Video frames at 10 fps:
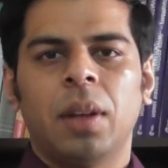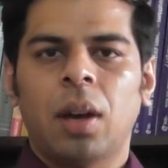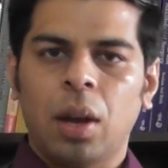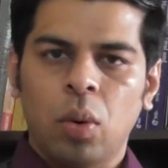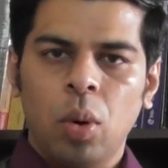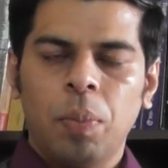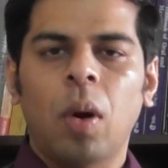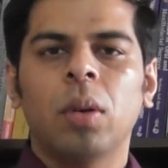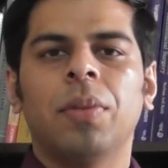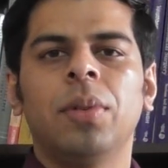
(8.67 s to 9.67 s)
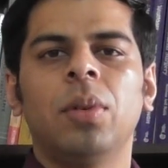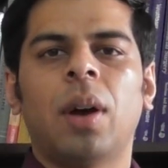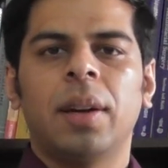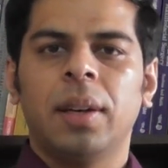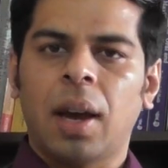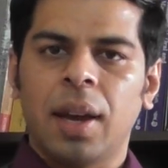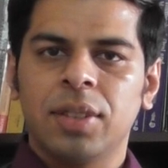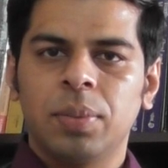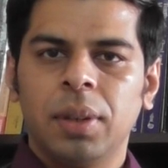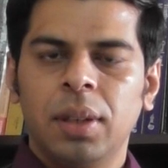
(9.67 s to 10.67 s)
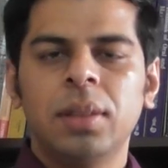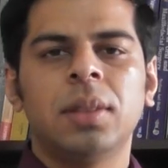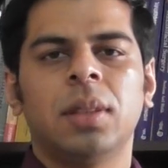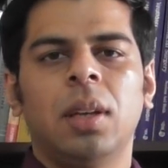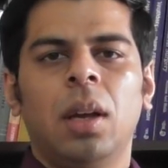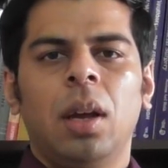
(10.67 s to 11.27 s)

I hope all of you are in high spirits.